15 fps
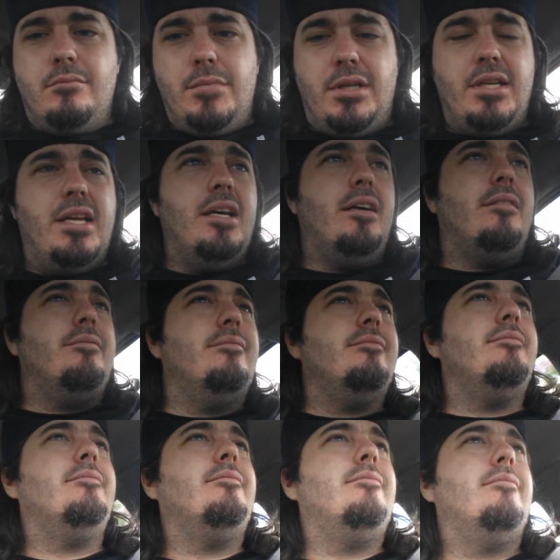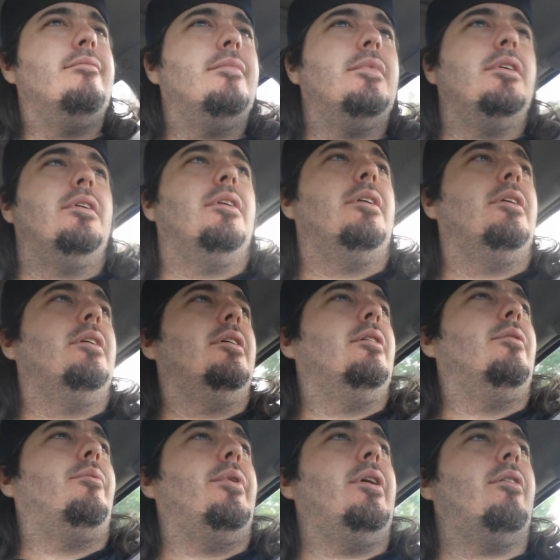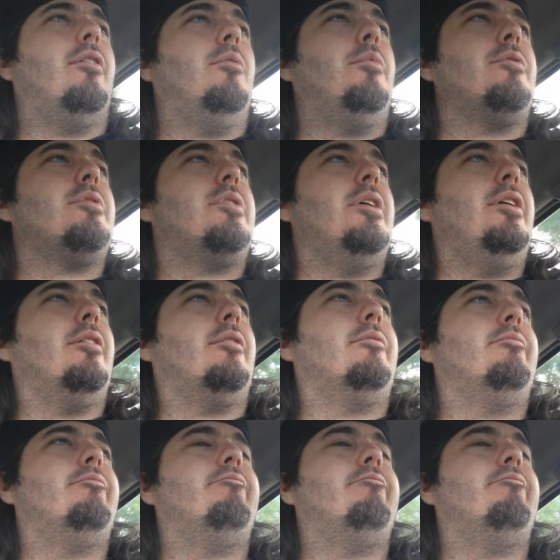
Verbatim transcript: but yeah, we are almost here.